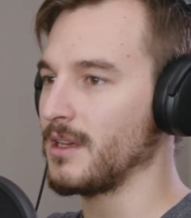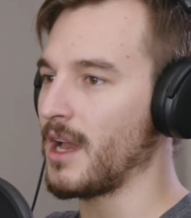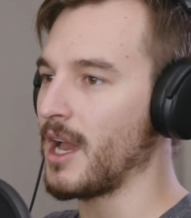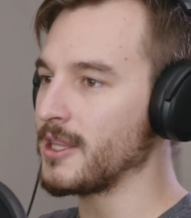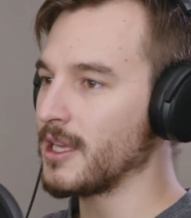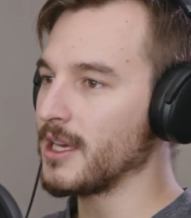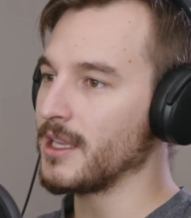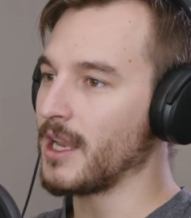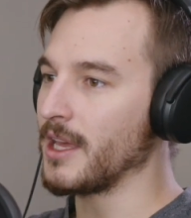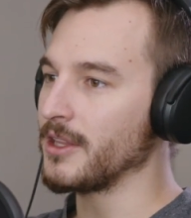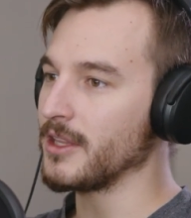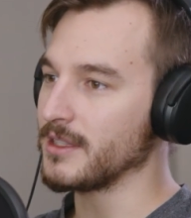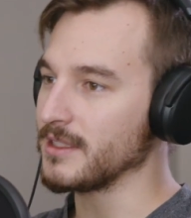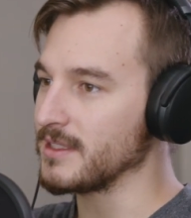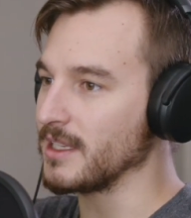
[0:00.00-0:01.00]
I
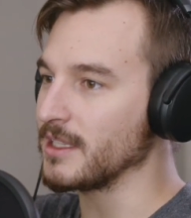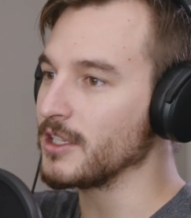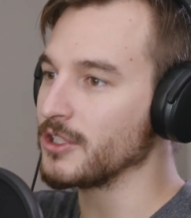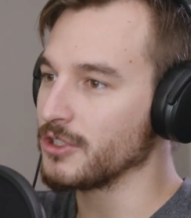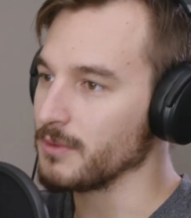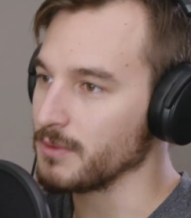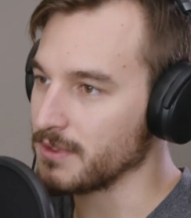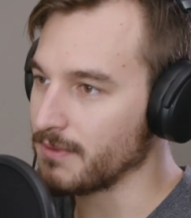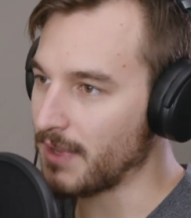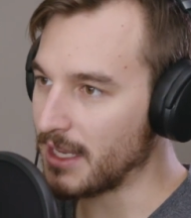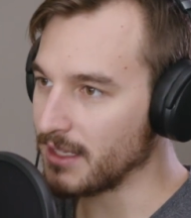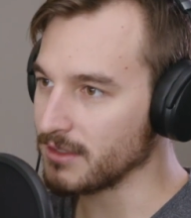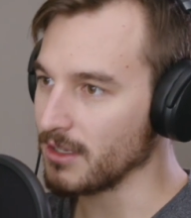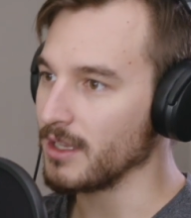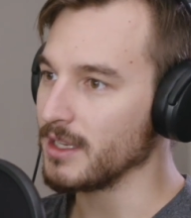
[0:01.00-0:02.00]
thought the signature was
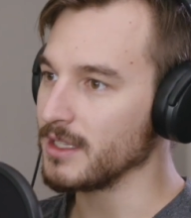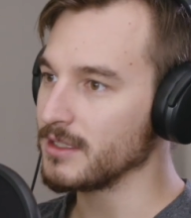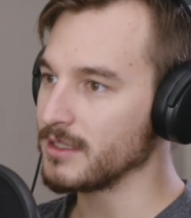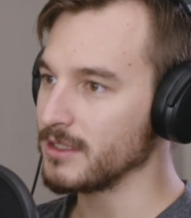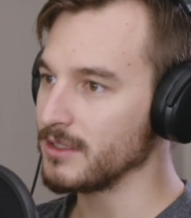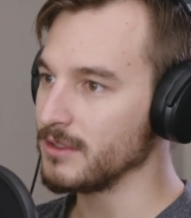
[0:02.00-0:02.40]
faked on it too.